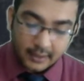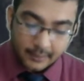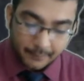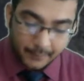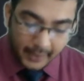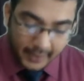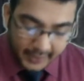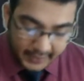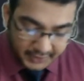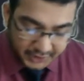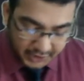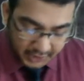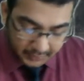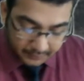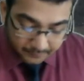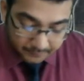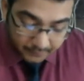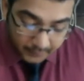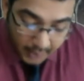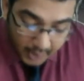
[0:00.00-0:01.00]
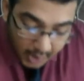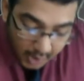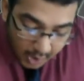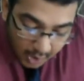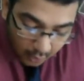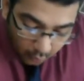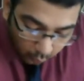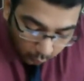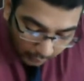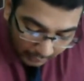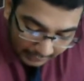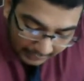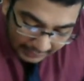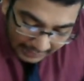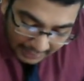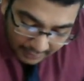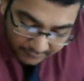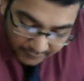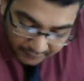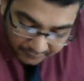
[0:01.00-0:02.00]
Pay attention.
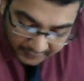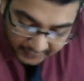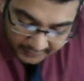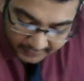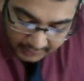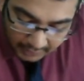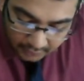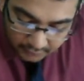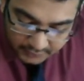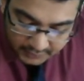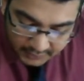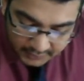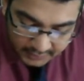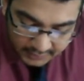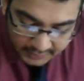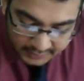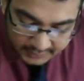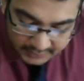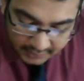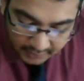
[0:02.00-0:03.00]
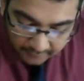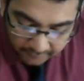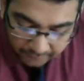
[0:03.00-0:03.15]
1,50,000 is the